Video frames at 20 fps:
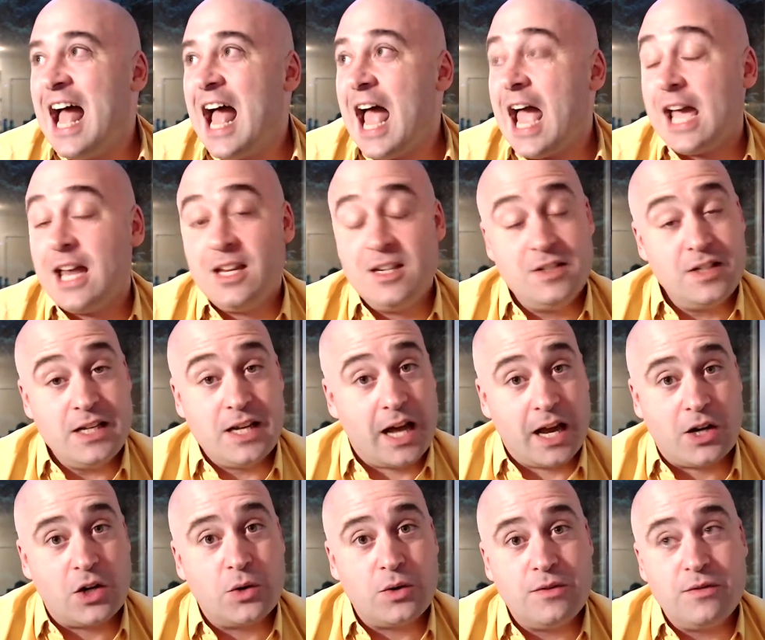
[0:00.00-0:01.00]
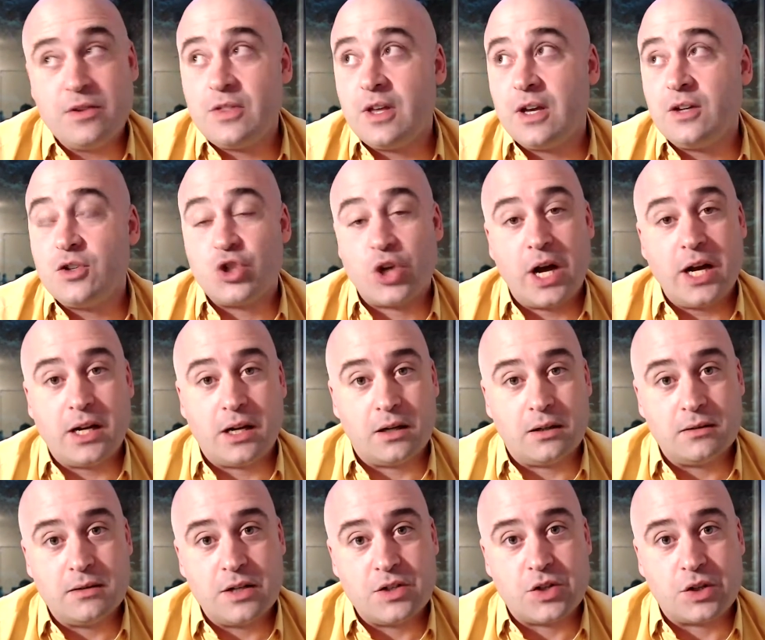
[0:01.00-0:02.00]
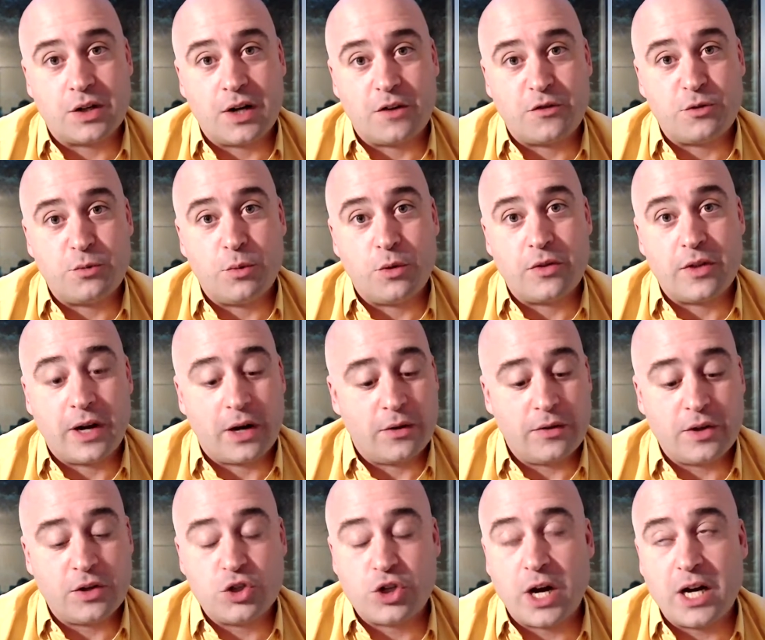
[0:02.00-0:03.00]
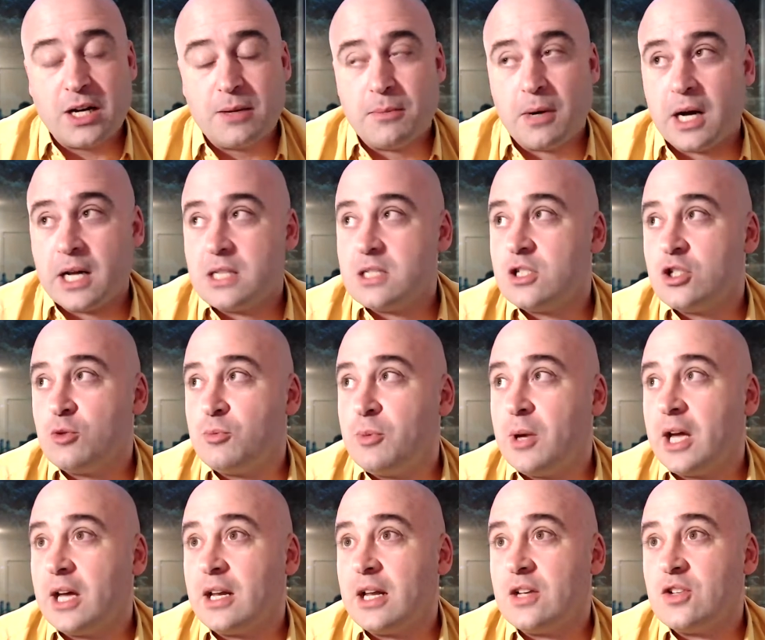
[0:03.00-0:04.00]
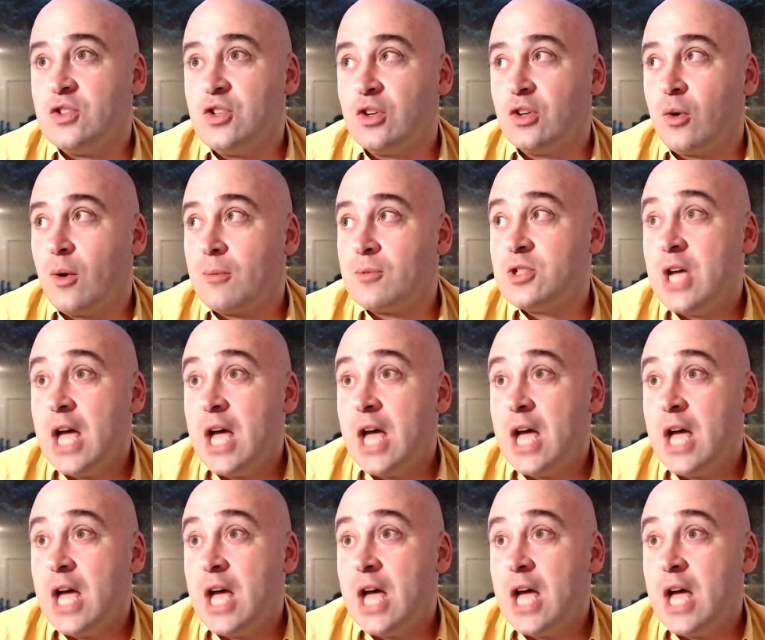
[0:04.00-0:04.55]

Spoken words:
And indeed, I don't even think China is uncomfortable with it. I don't think China minds Japan has nuclear weapons.